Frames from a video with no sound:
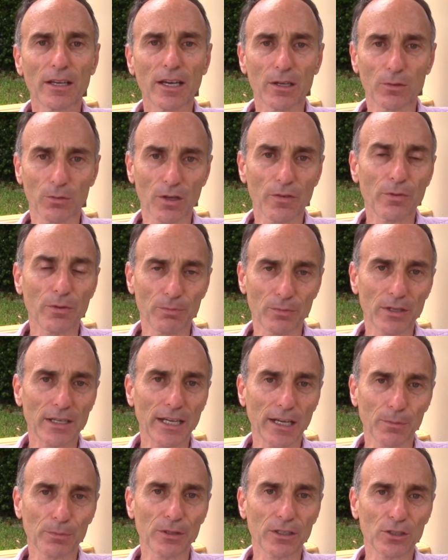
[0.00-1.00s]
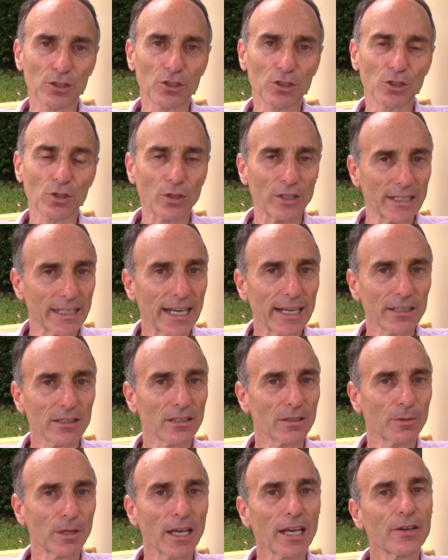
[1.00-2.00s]
And we've been helping create
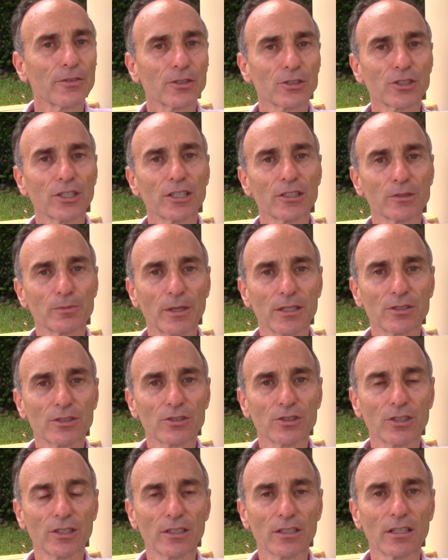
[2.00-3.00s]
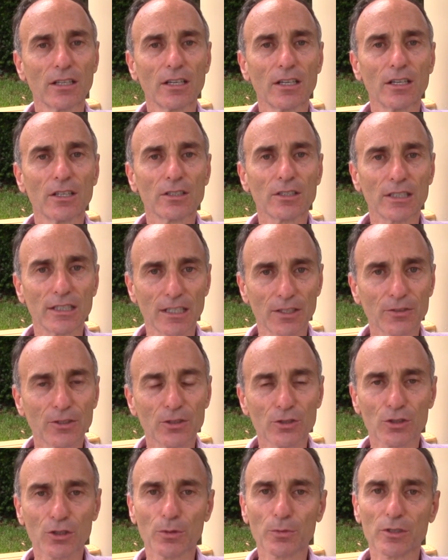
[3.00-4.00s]
the behavior change messaging to give
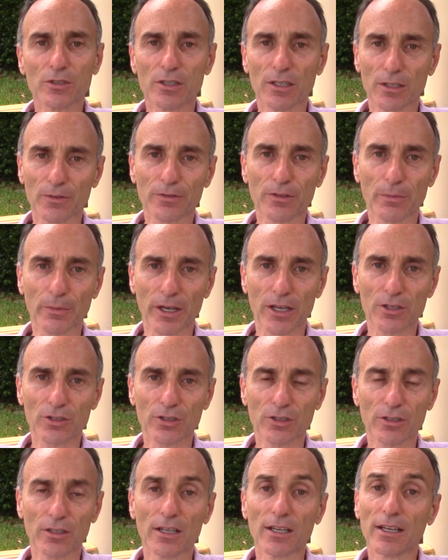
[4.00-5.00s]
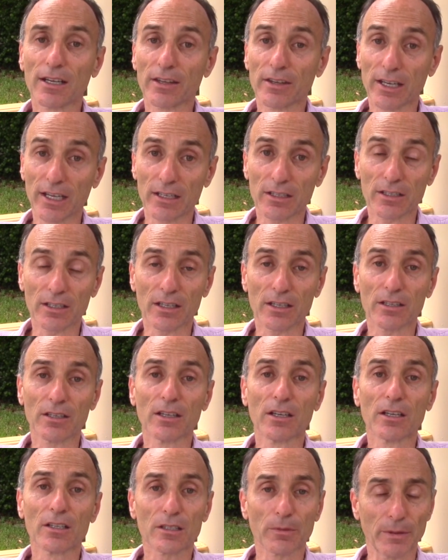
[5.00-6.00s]
consumers the information they need
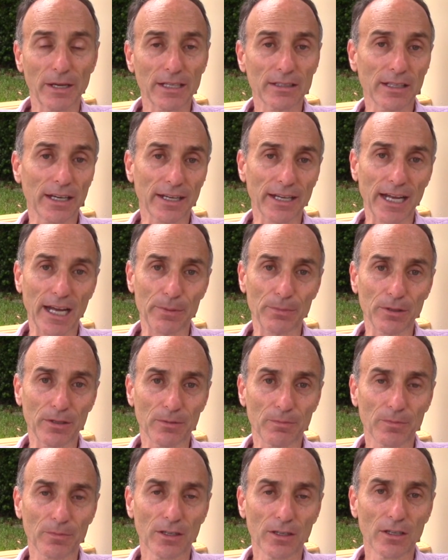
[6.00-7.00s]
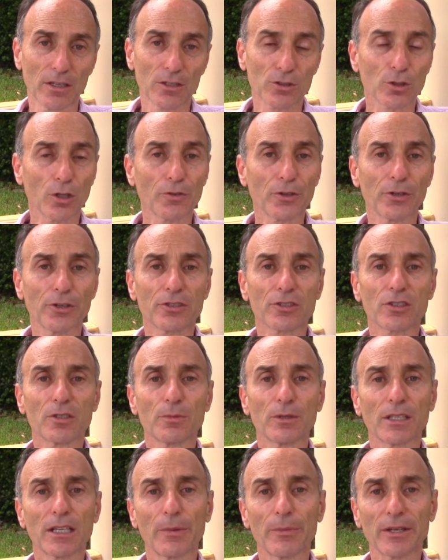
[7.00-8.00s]
to make that happen. So if you're interested
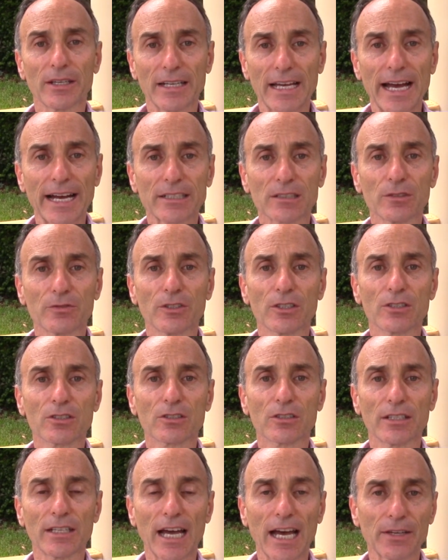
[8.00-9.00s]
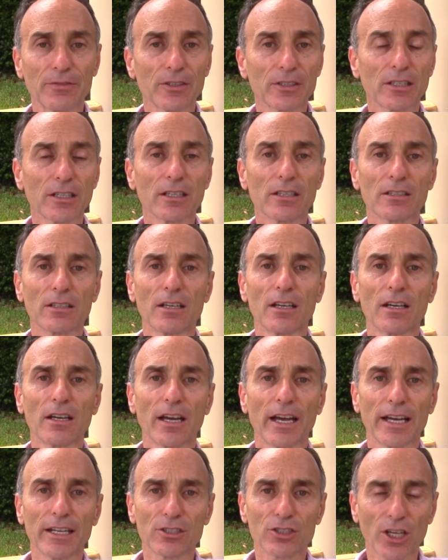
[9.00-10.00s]
in becoming an activist, an advocate,
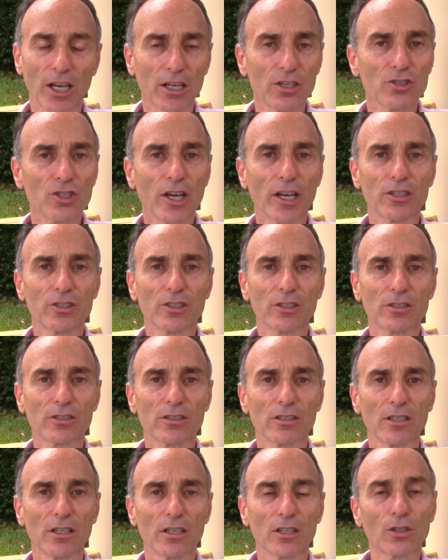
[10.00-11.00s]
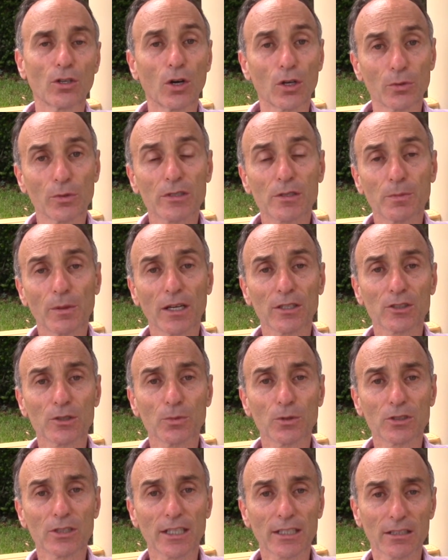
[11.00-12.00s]
a change agent, Go to
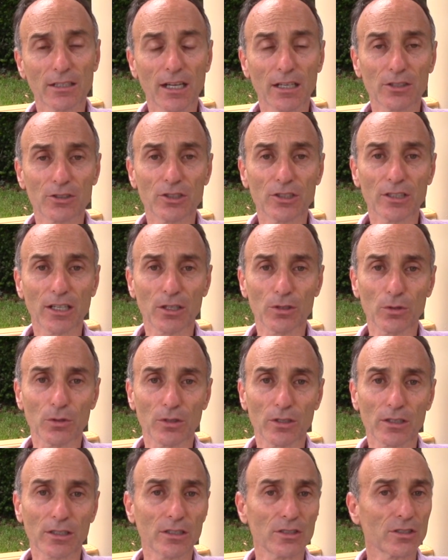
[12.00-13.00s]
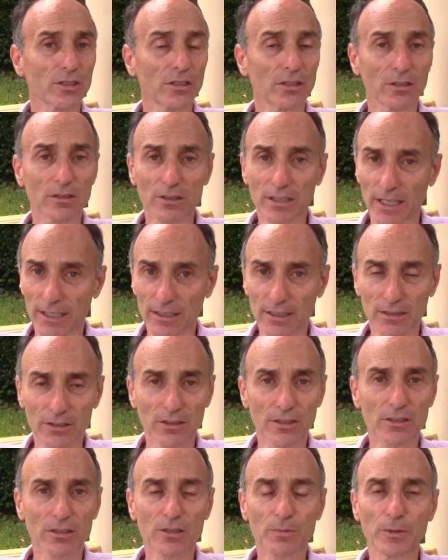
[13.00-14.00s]
responsibletechnology.org, consider taking
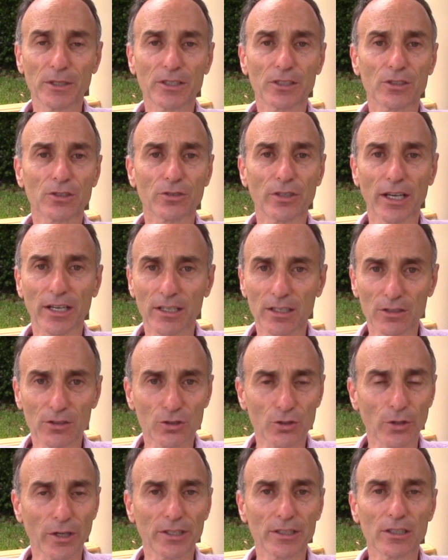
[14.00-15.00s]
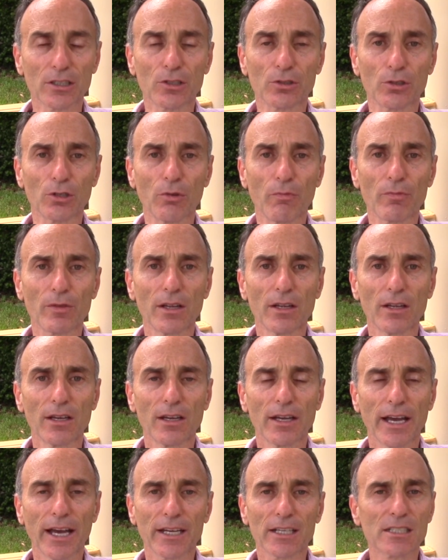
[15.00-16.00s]
the speaker training, joining a group,
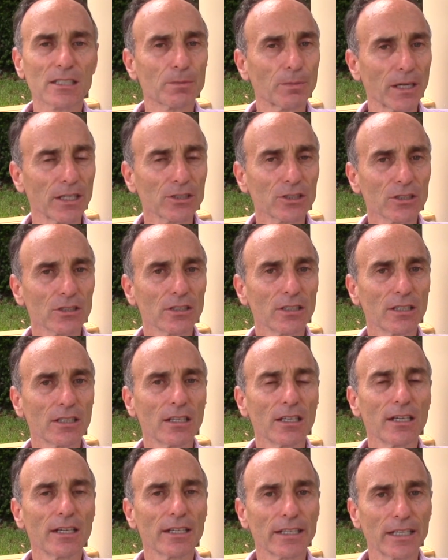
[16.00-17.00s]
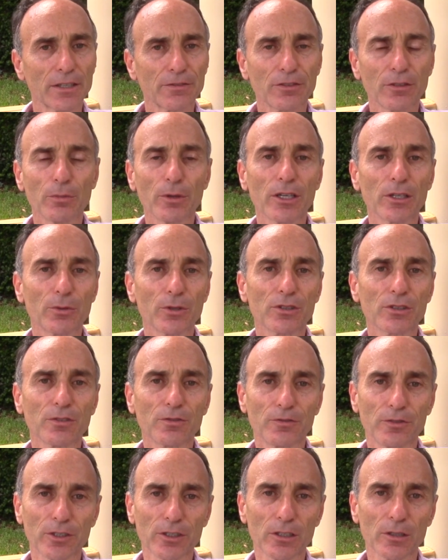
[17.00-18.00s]
and especially get familiar with the
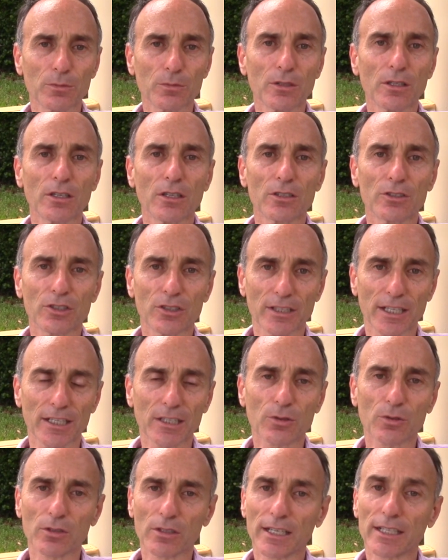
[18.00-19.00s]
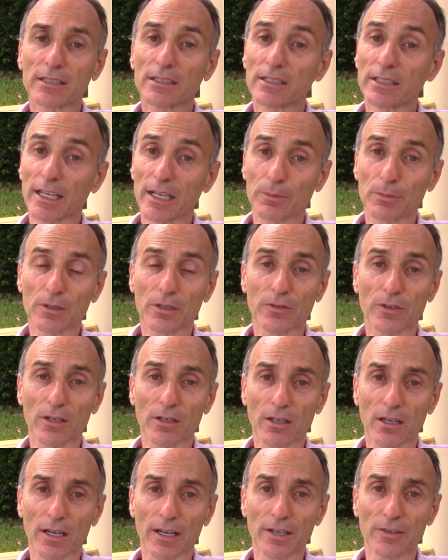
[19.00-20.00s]
film Genetic Roulette, The Gamble of Our
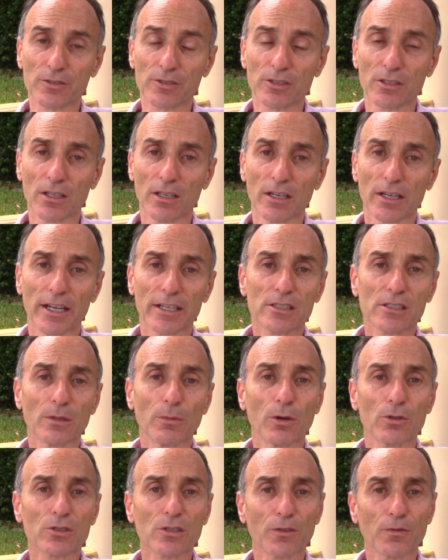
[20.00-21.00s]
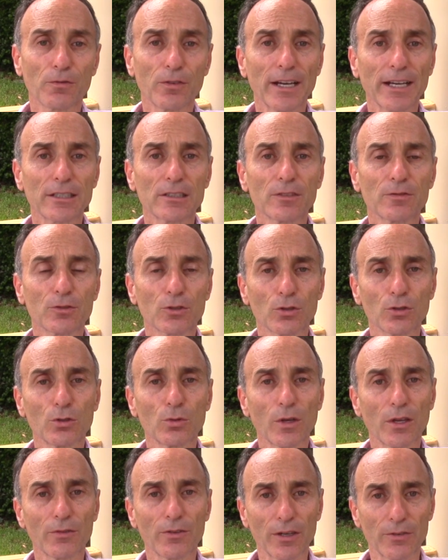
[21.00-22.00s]
Lives. It's the most effective tool
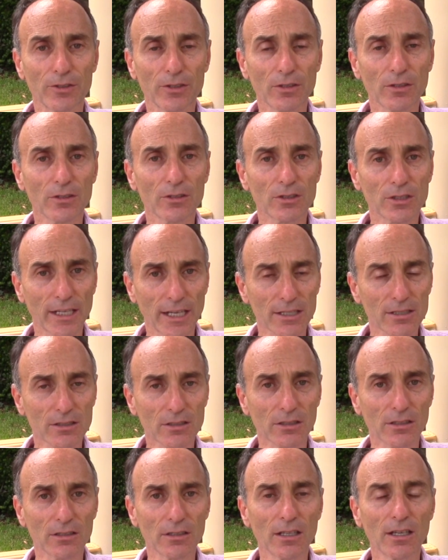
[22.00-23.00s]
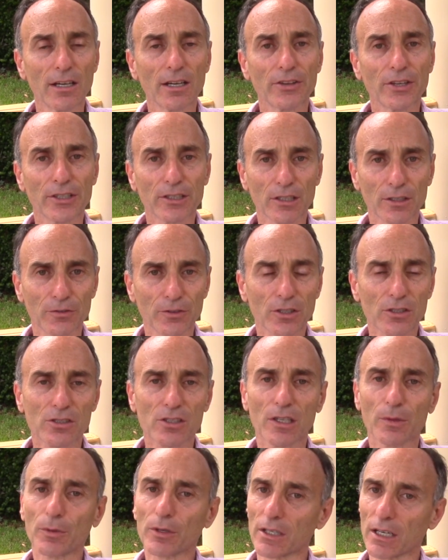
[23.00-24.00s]
we've ever tested that converts
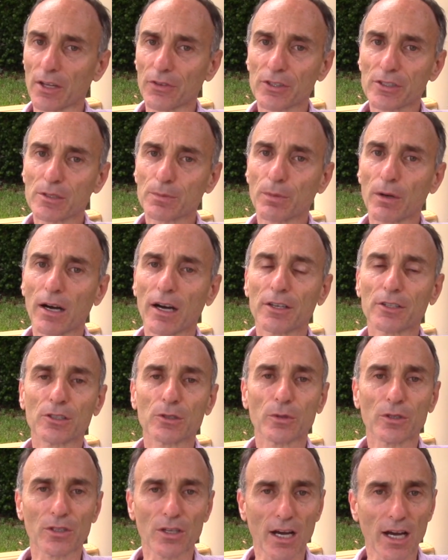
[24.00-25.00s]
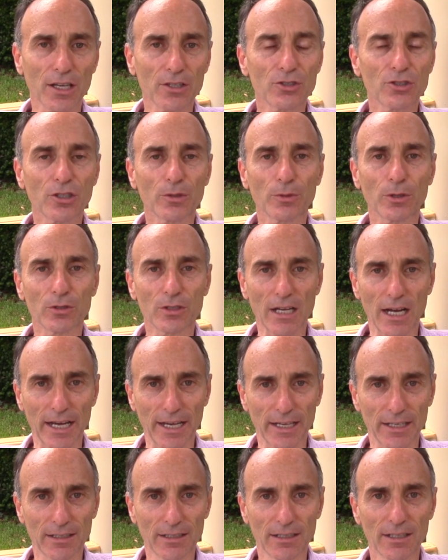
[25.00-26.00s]
someone on the spot to a non-GMO
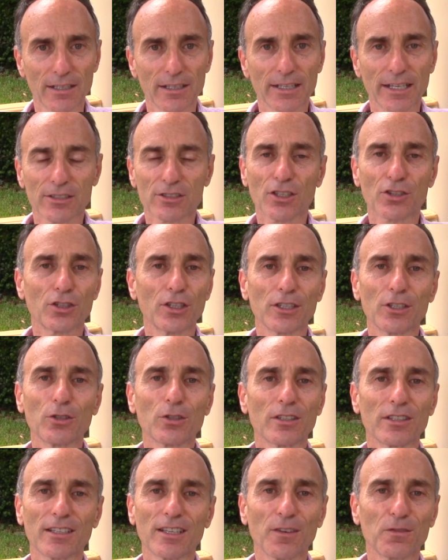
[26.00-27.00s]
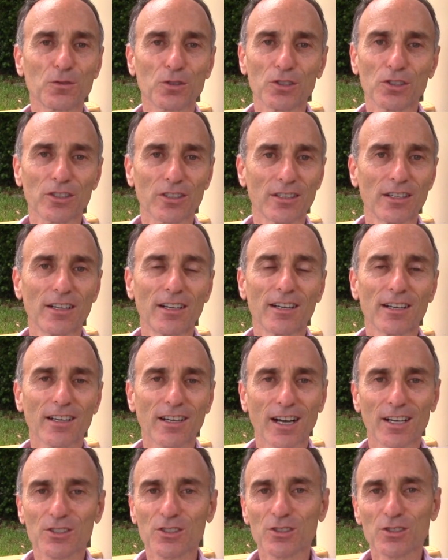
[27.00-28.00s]
diet. It's a thing you can give to your
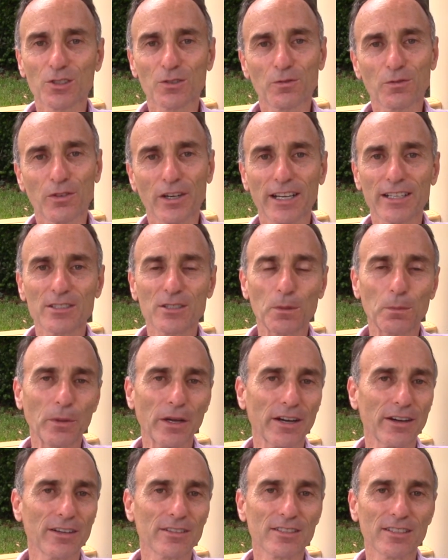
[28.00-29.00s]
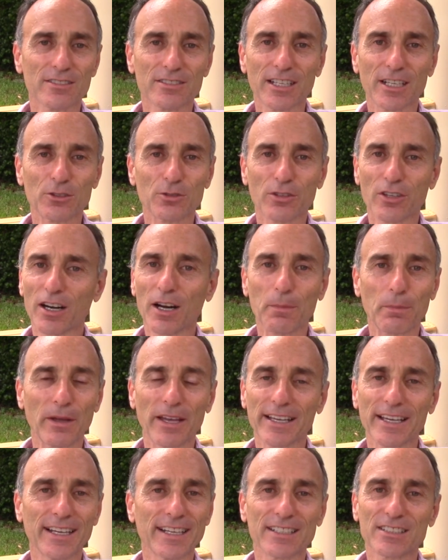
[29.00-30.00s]
cousins and friends and parents, etc. They're not
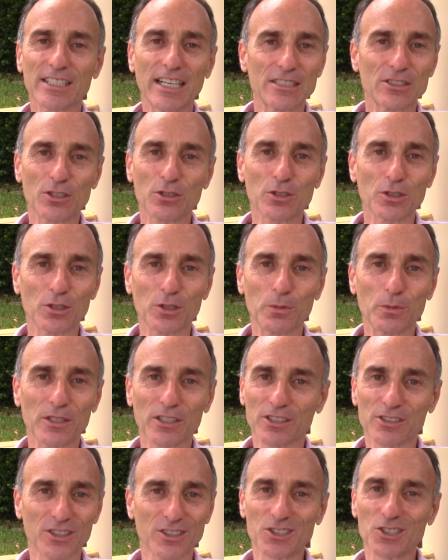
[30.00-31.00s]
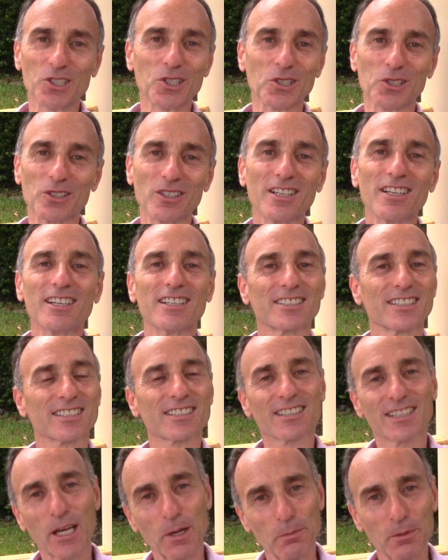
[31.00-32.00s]
paying any attention to you because it's you.
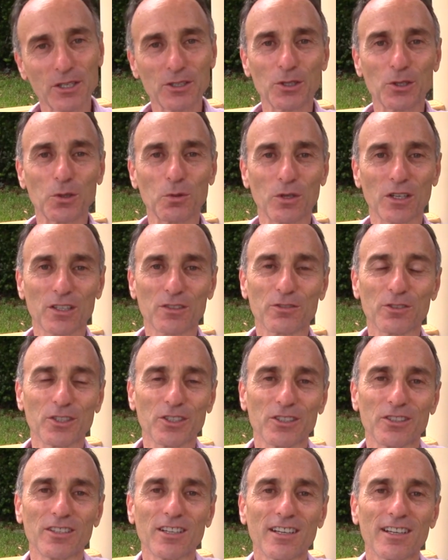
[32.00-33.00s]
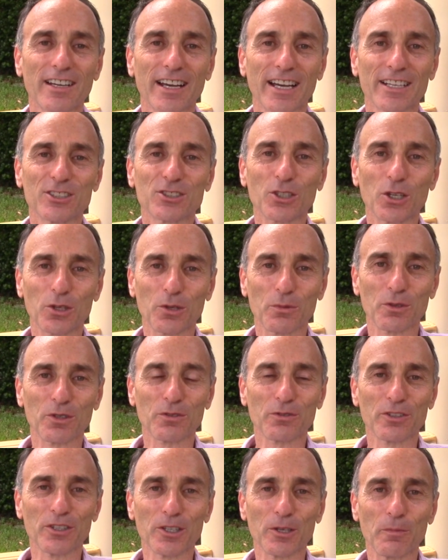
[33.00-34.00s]
Just let me do the work for you and show them the
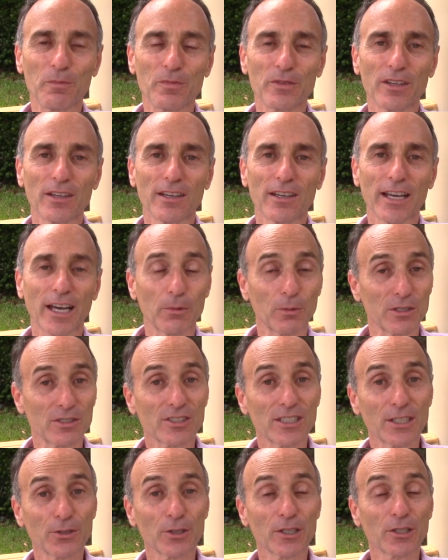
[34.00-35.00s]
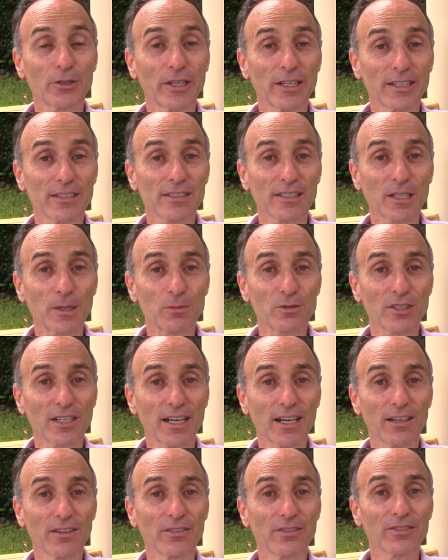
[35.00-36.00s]
film. And when Secret Ingredients comes
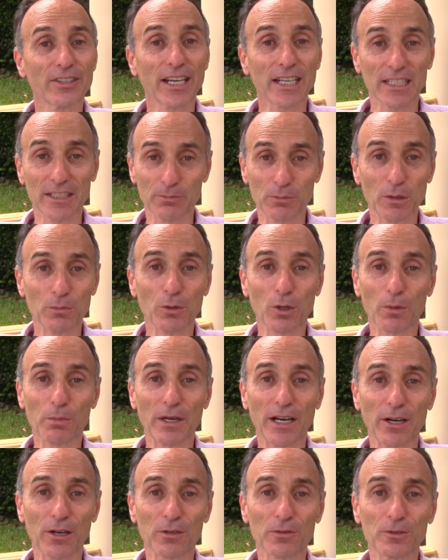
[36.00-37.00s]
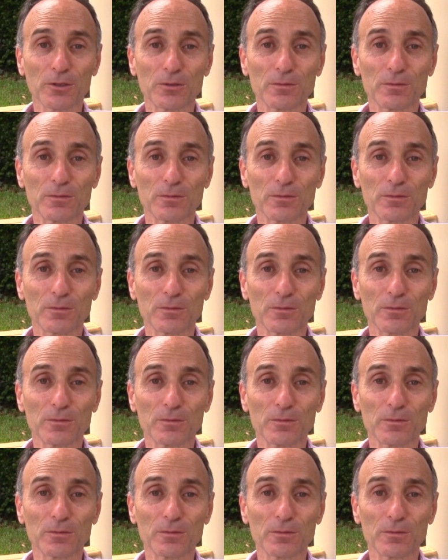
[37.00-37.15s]
out, that'll even be more powerful.